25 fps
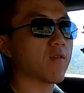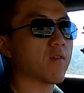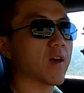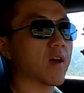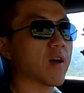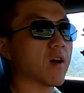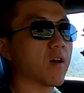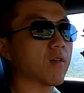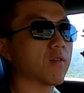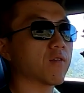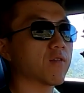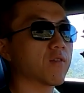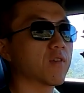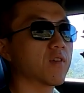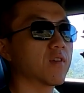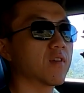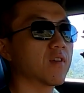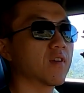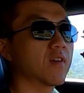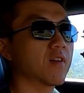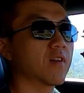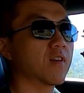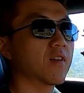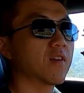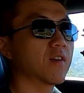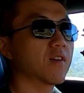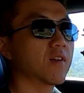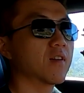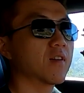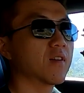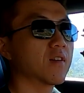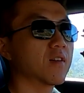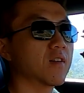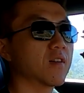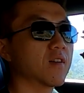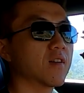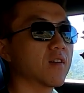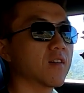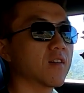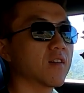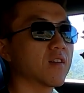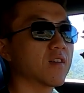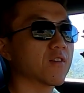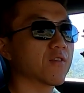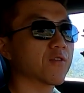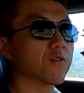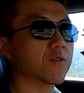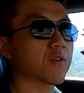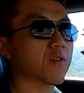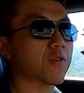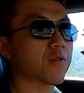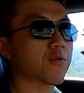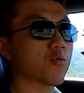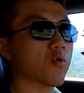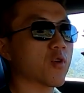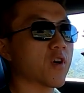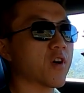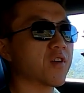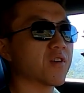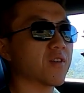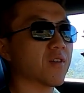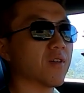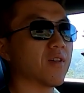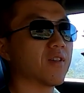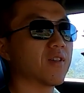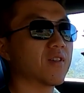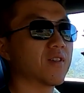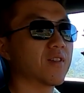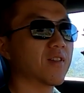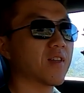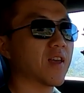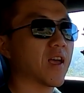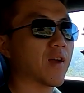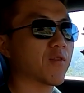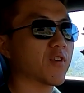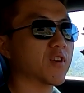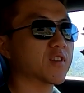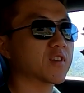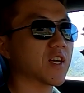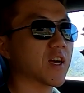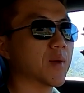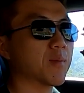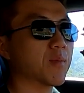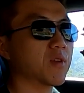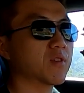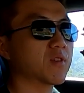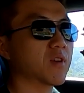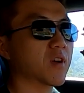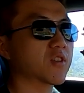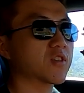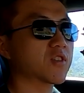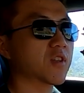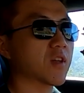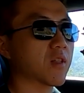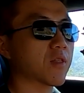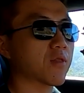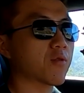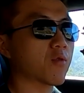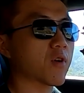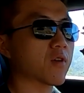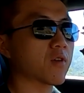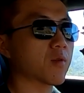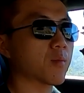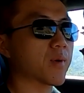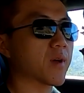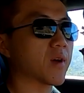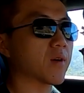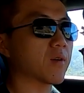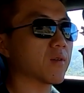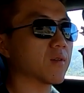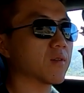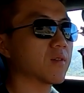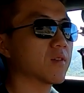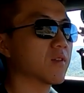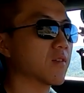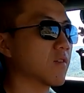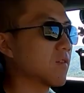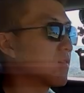valve for the throttle every time you touch that throttle pedal.